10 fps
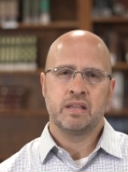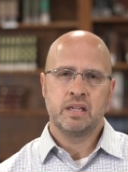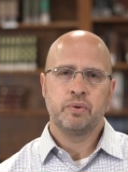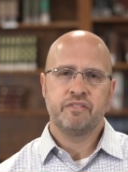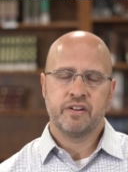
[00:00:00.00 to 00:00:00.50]

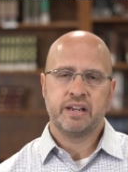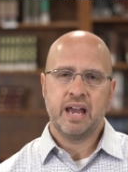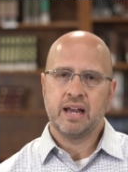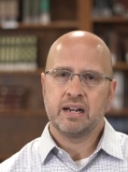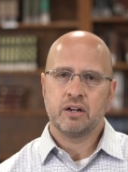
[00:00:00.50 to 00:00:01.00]
think we
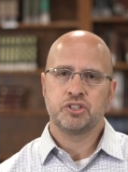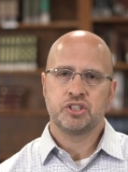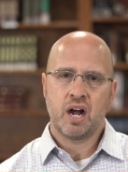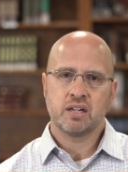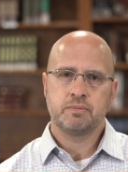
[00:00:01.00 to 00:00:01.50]
forget how
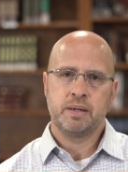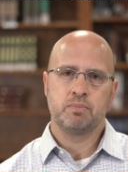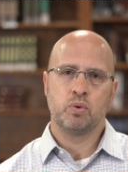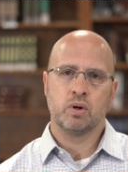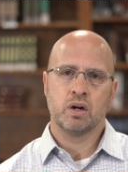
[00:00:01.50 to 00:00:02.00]
shocked
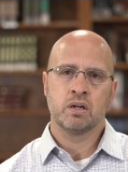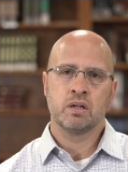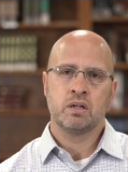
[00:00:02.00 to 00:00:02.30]
people were